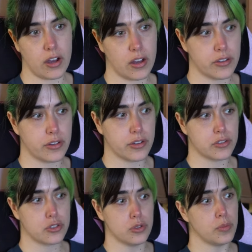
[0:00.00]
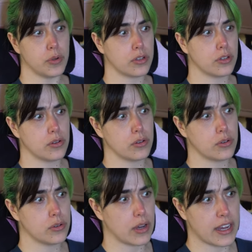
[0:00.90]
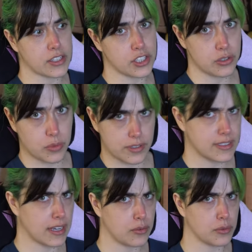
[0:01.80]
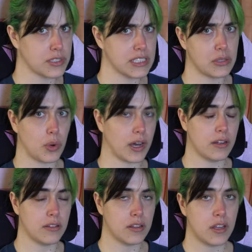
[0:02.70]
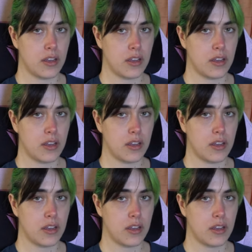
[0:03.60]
The super glue actually worked out really well,